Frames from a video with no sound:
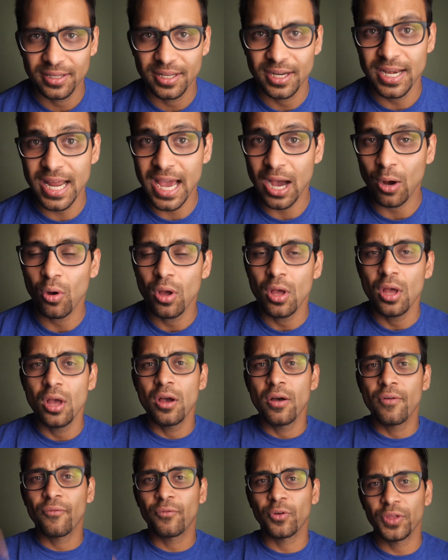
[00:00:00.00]
Now,
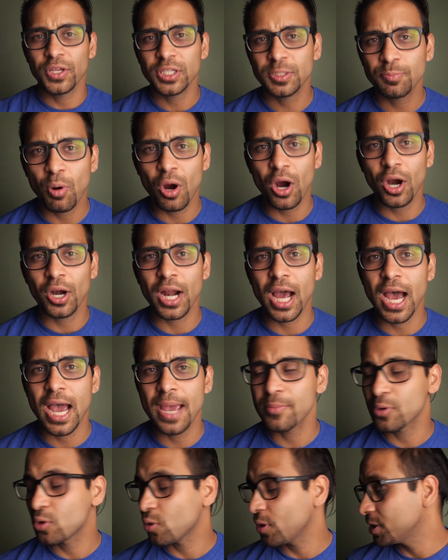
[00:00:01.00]
for this part,
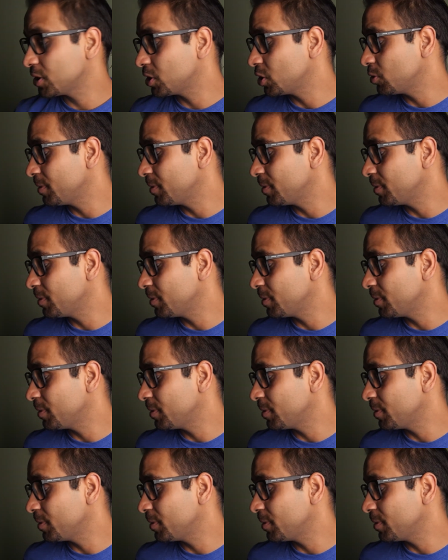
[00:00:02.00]
I'm going to